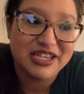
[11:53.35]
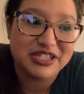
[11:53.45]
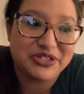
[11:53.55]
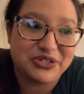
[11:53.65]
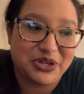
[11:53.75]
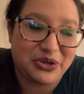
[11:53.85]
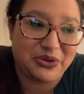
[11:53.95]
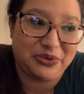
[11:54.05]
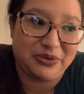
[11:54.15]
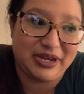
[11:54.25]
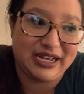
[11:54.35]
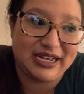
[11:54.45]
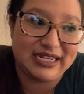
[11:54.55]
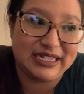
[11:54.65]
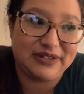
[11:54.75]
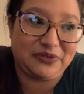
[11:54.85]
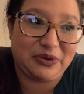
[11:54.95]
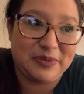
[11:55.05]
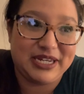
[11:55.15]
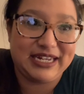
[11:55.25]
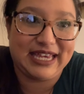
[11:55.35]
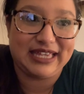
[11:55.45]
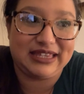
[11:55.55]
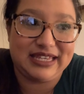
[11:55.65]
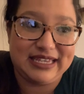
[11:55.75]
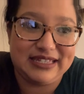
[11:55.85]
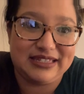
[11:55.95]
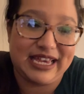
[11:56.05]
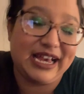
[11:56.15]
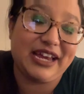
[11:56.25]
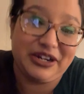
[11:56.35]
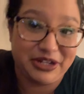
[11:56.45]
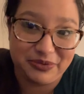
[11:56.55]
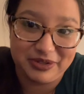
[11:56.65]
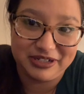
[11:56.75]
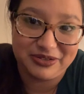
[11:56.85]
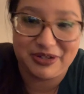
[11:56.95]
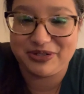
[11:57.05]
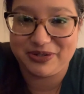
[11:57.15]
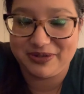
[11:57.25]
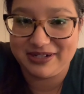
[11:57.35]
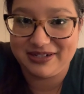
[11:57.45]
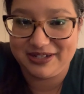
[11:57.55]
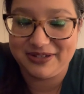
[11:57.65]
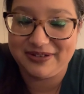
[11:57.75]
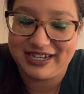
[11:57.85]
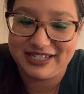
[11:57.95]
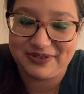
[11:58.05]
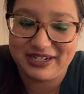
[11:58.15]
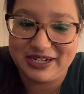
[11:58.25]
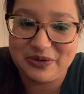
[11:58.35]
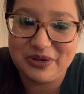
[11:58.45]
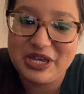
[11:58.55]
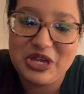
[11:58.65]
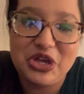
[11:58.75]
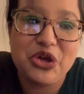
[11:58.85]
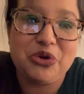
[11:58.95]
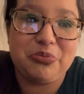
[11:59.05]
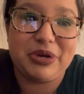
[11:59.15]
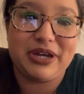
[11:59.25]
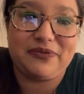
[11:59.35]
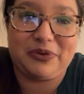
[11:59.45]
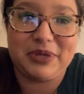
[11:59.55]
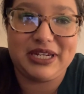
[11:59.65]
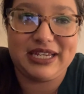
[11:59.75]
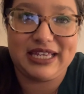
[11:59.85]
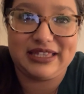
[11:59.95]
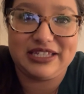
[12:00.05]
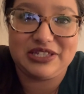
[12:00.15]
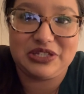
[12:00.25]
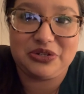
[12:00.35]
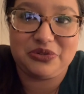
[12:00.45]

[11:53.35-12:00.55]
So for me to get these, I got another one, so I'll show it to you guys right now. But for me to get these two